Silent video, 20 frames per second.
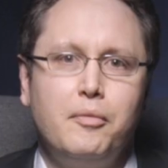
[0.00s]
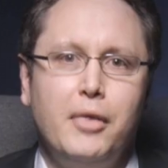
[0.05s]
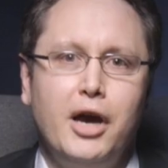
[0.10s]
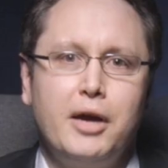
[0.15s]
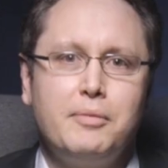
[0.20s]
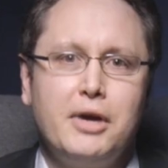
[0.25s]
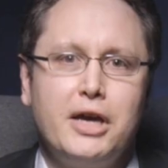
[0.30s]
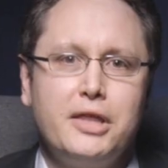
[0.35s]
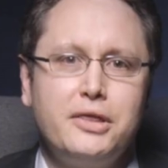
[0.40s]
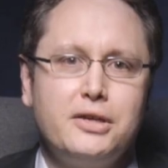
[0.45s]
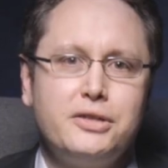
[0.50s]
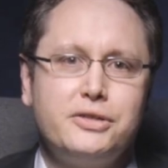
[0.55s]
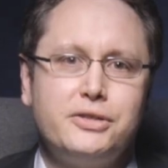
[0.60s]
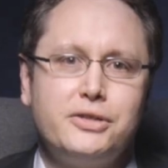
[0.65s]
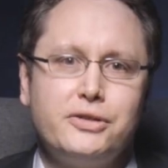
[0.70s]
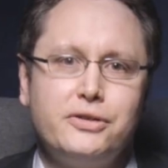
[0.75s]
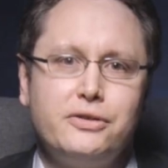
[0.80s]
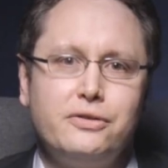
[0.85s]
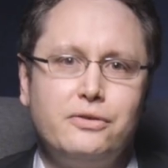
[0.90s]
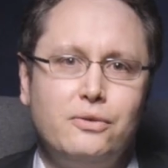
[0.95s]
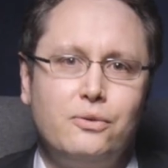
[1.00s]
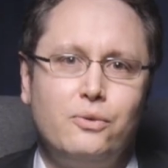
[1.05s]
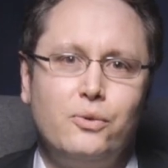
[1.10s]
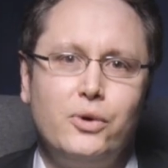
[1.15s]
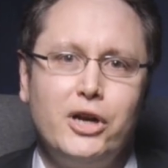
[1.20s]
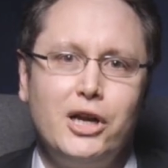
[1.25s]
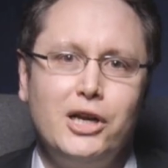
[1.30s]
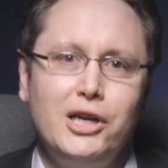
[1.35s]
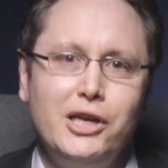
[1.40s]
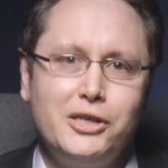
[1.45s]
My mother didn't
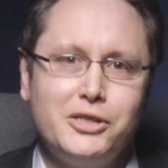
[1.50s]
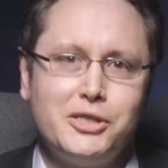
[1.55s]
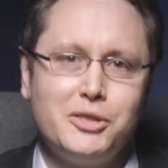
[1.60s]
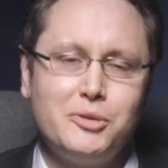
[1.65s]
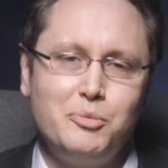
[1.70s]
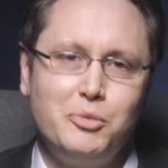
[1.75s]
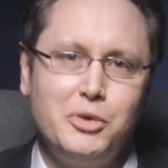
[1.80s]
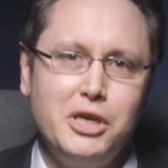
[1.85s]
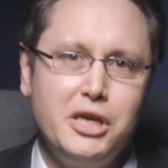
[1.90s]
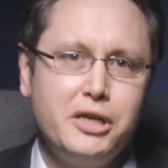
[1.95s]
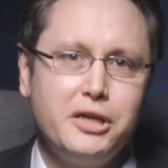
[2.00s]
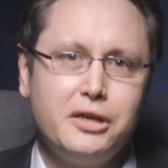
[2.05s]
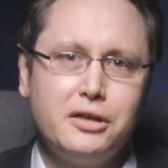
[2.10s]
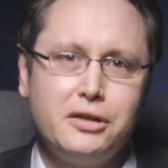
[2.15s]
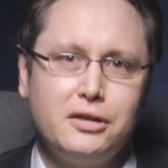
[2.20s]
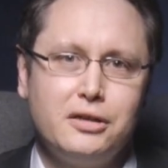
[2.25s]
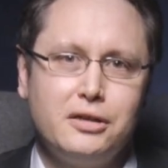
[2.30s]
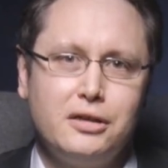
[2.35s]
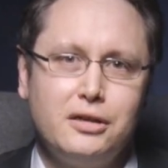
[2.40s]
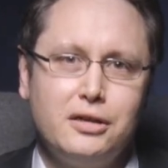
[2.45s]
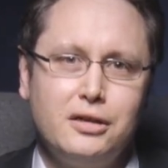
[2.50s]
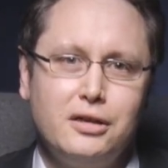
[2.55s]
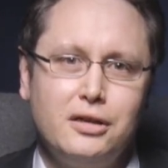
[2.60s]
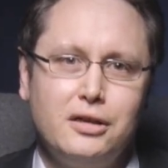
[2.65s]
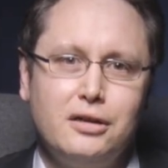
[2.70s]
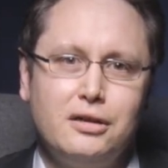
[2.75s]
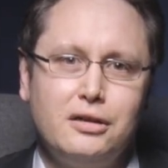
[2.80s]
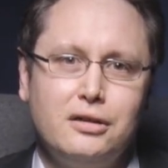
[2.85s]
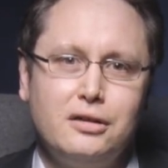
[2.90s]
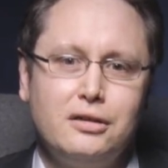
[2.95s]
really speak
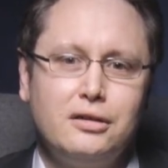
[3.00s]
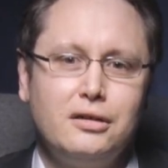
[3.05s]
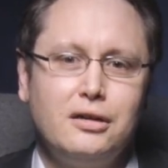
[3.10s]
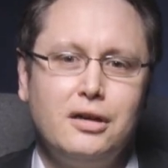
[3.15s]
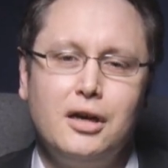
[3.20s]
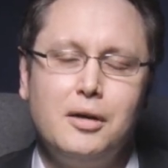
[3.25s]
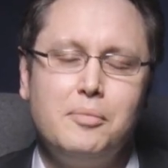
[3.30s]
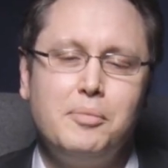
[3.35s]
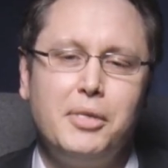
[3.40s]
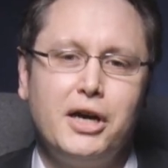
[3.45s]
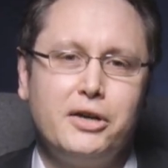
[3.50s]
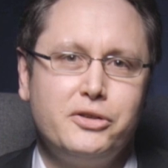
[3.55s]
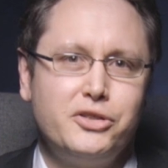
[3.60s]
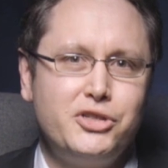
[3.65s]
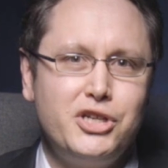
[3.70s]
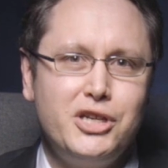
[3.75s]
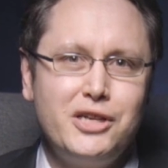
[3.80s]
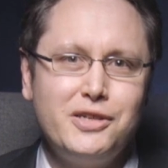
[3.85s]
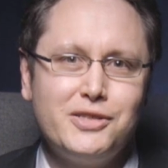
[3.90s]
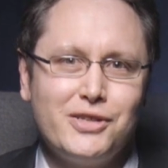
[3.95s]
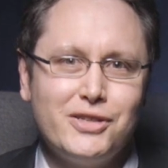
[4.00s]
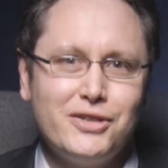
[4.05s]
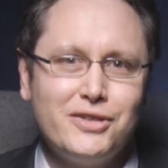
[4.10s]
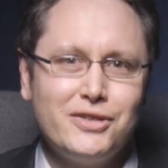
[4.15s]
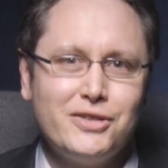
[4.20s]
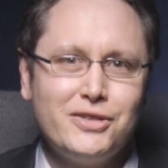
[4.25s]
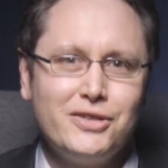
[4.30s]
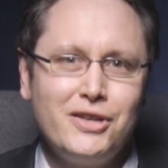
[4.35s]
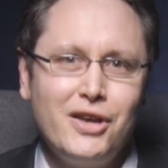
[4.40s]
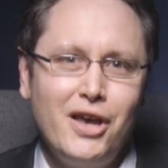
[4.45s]
about
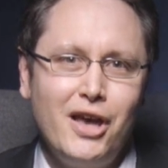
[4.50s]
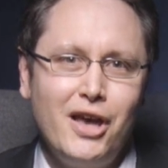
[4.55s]
Jesus.